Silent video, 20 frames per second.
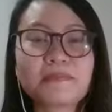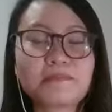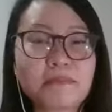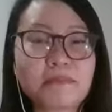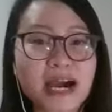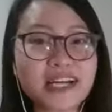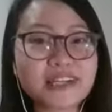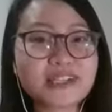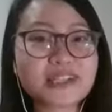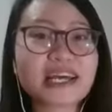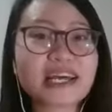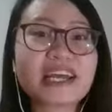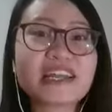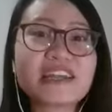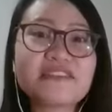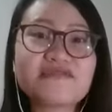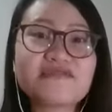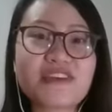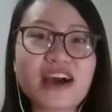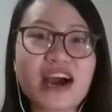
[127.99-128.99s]
My
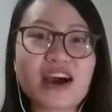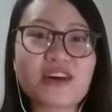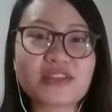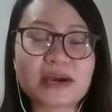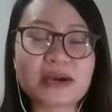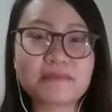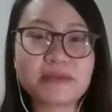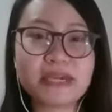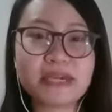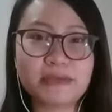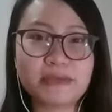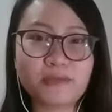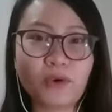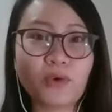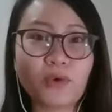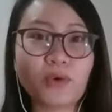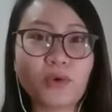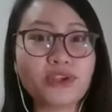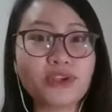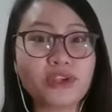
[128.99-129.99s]
study found that
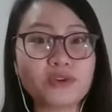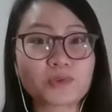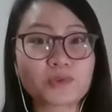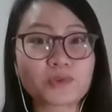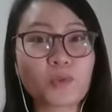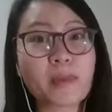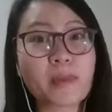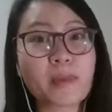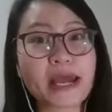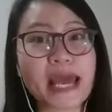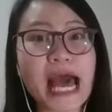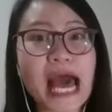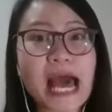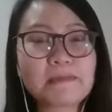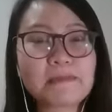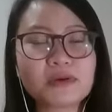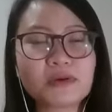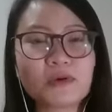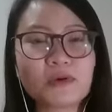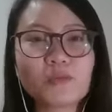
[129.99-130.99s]
people who use mobile app